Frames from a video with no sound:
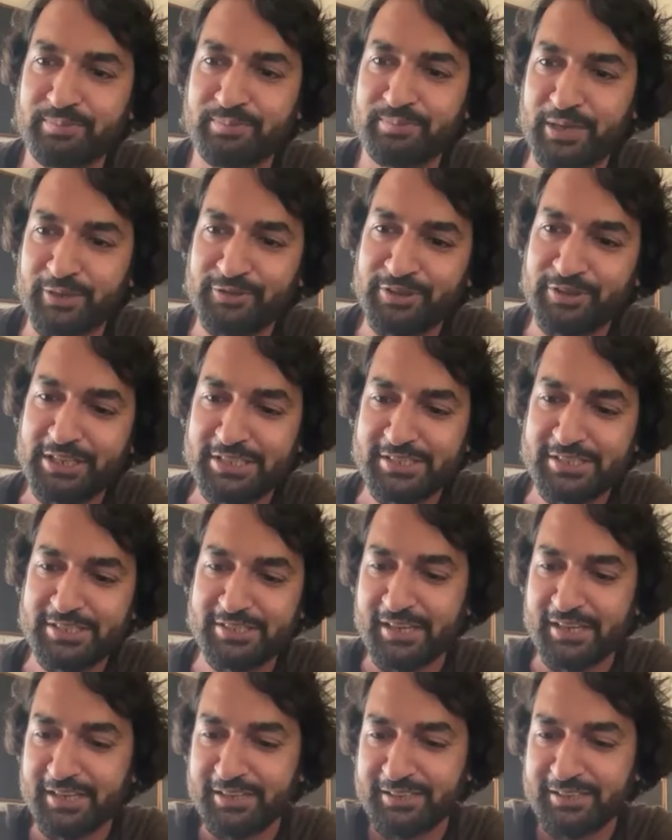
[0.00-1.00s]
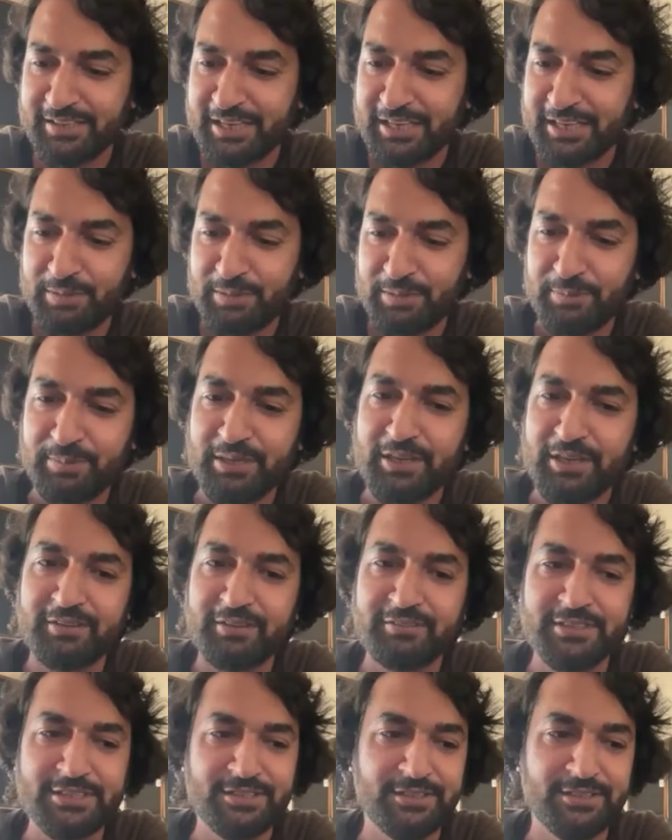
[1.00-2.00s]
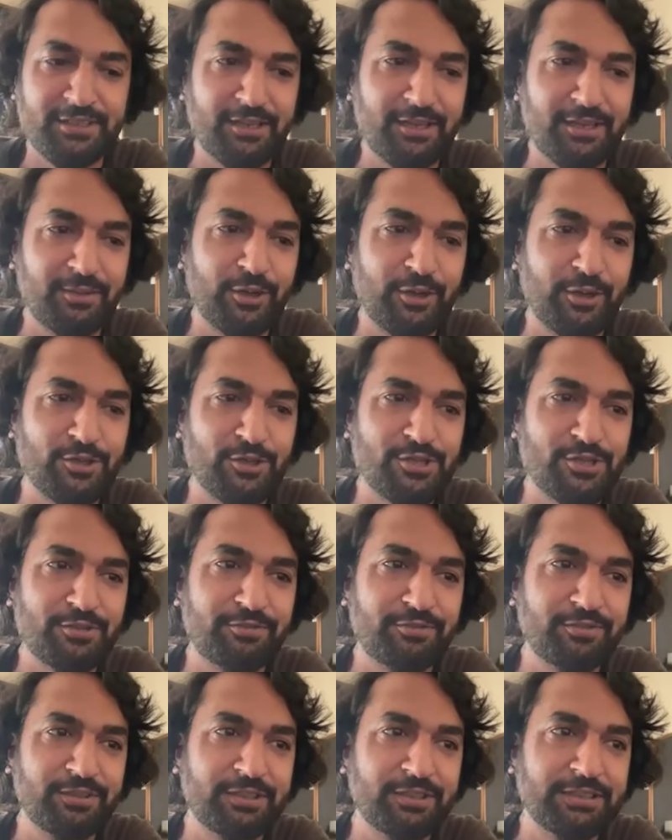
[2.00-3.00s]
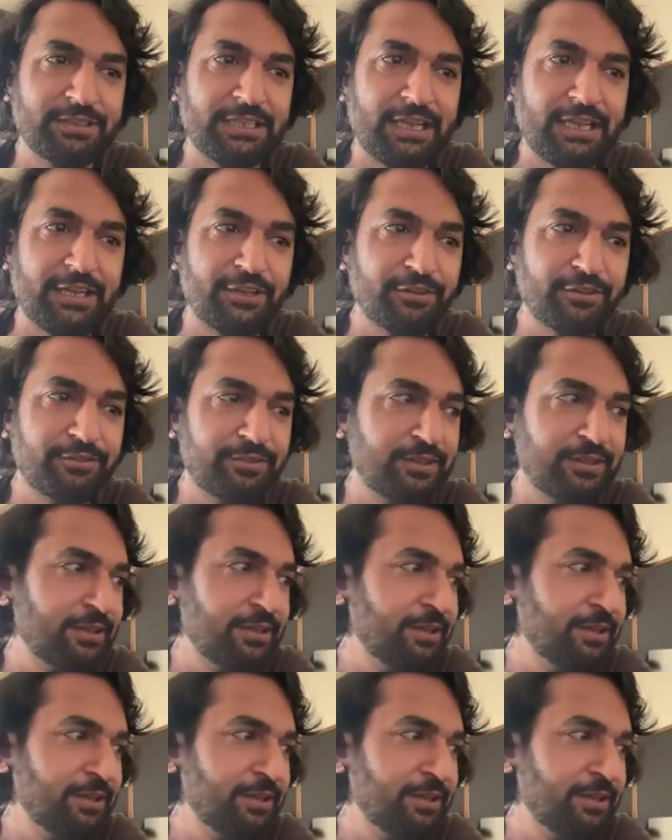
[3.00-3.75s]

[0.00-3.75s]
boundaries, and like people love us because of the kind of